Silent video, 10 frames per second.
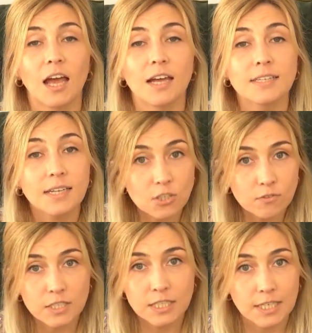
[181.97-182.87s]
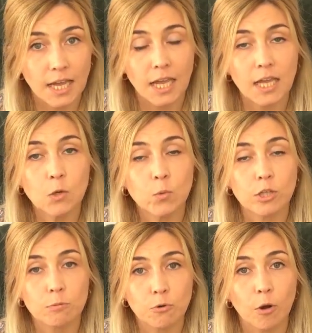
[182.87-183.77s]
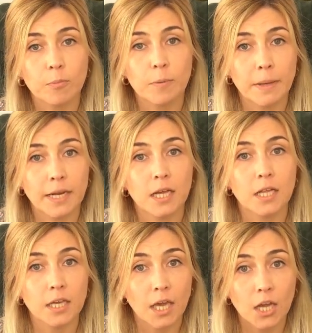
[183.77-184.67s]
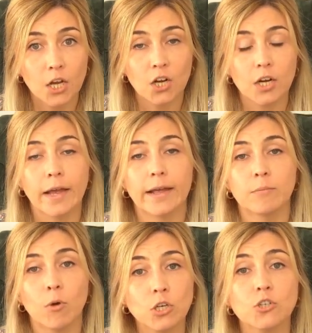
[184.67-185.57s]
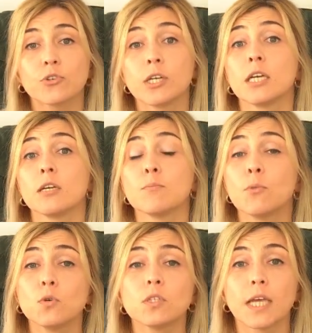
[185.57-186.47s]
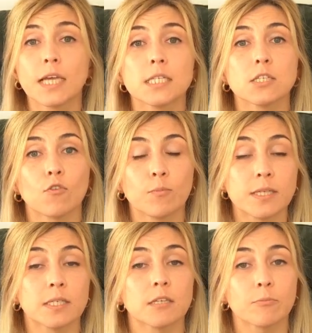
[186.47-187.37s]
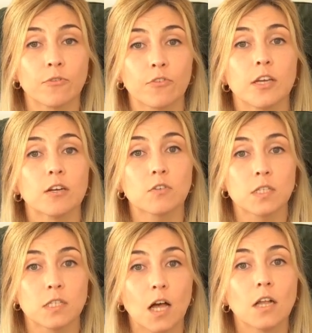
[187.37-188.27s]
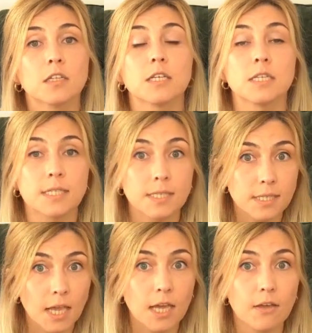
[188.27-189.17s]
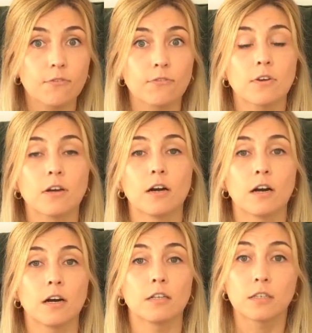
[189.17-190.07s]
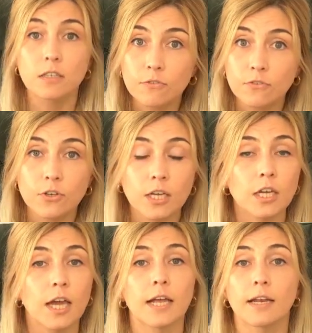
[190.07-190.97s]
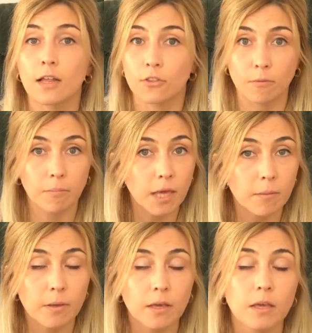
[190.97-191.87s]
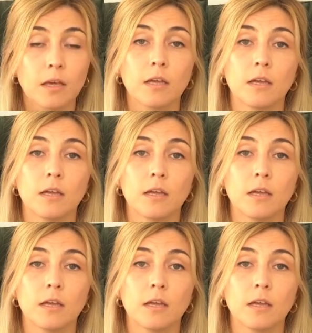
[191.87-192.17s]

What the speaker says: At the end of the day, with proper medical care and monitoring, most cases of placenta previa result in safe delivery and healthy baby.